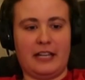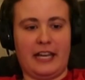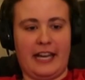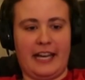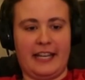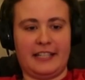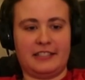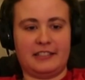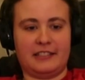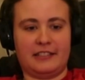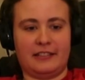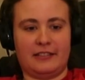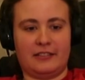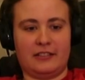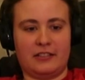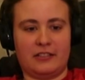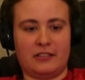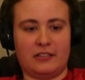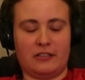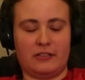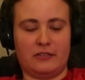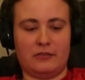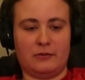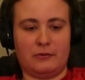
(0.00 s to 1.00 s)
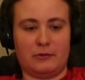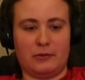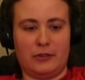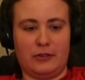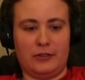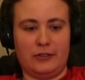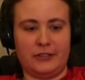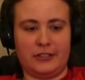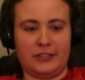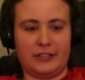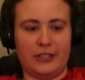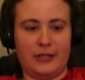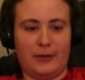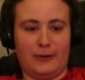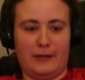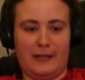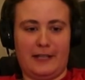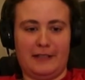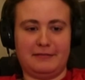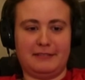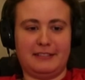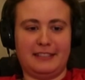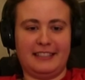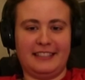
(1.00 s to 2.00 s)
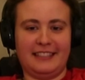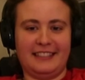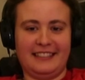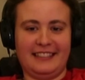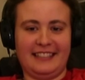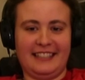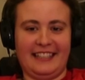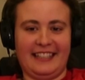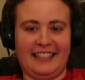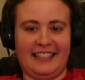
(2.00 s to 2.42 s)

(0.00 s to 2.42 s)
cast in certain roles so often,